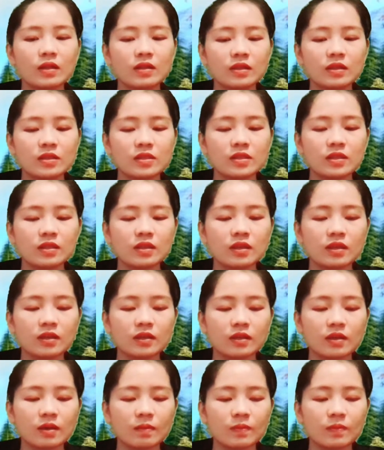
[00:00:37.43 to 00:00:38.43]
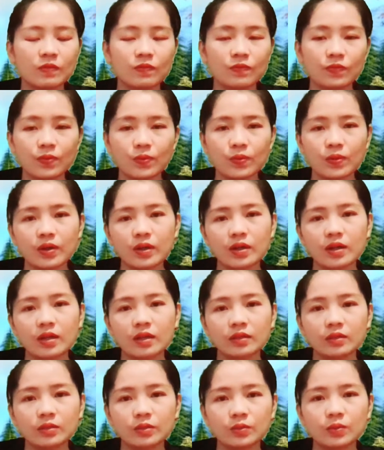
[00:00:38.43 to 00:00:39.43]
listening before
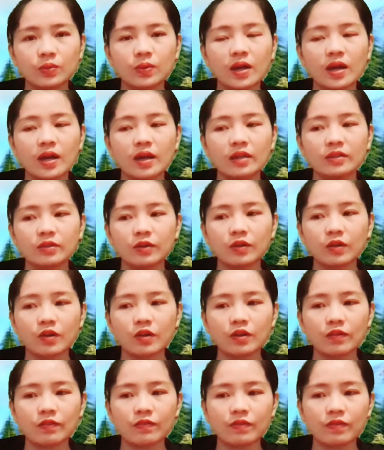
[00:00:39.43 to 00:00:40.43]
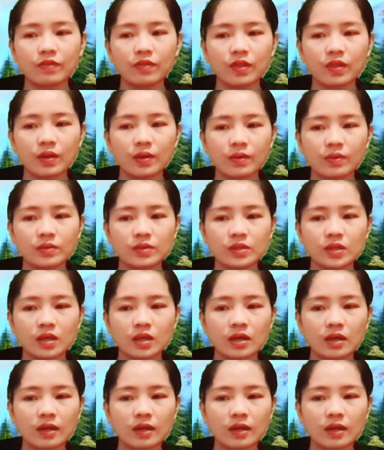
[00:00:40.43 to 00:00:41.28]
to one of those